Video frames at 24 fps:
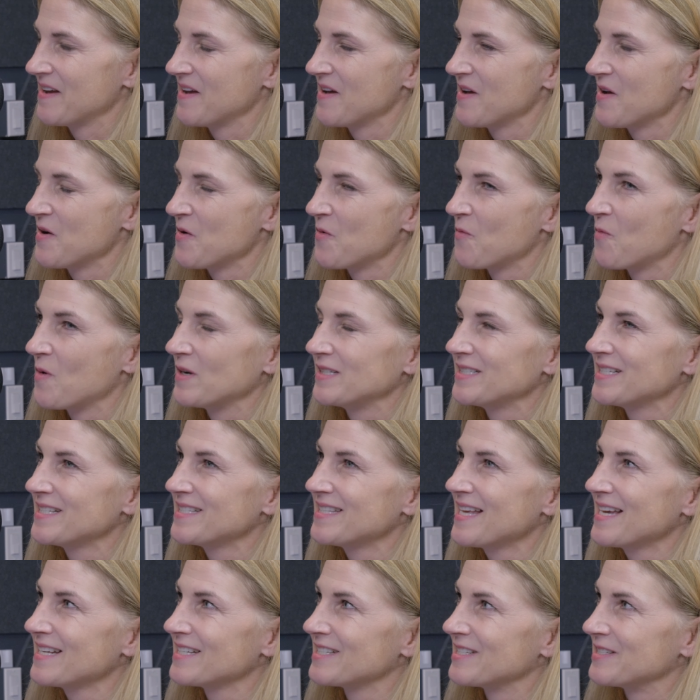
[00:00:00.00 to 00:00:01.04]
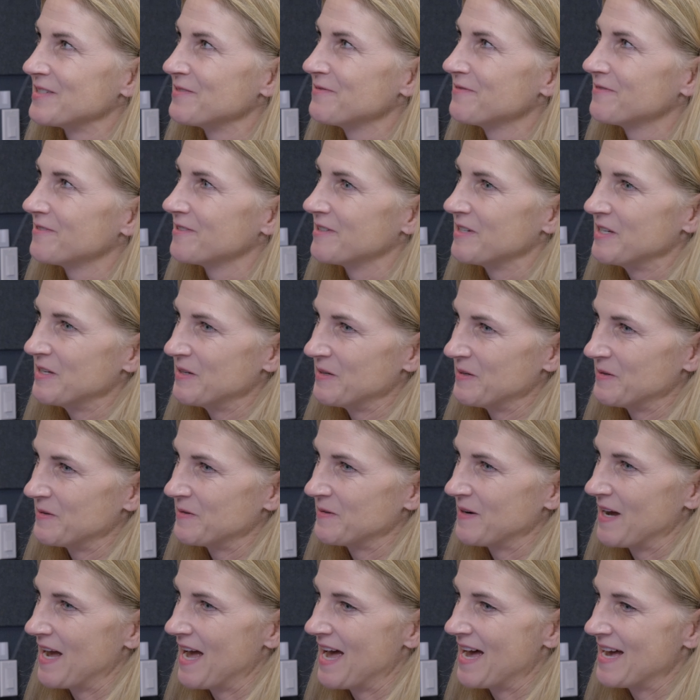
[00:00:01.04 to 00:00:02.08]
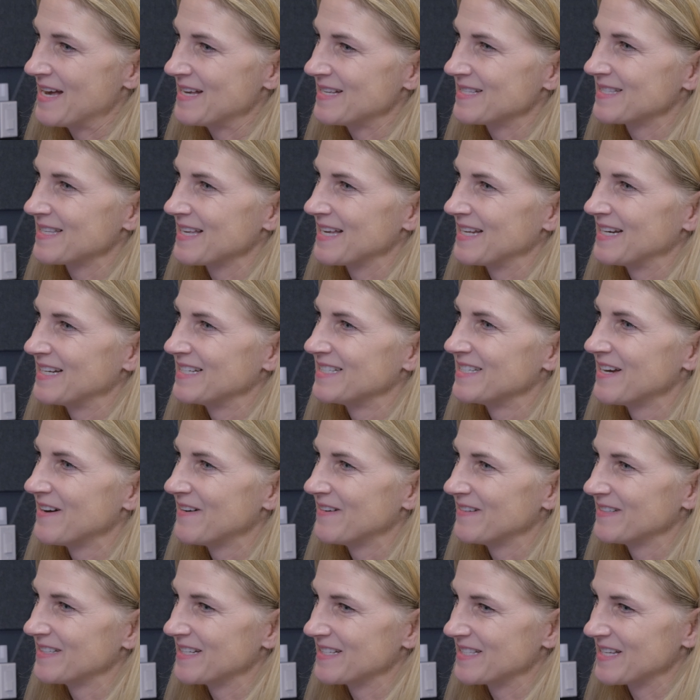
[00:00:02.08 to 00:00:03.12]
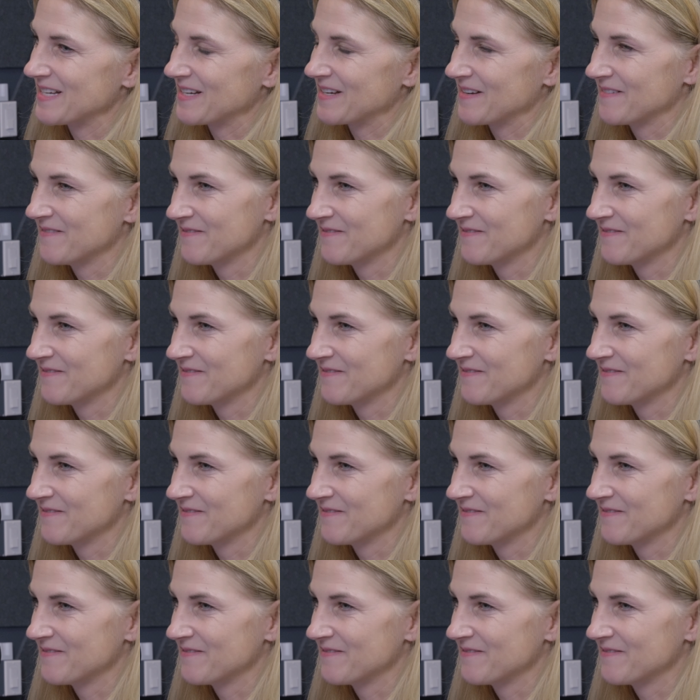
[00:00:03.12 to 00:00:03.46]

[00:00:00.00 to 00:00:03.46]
Yeah. What does that do for you as an adult? Does it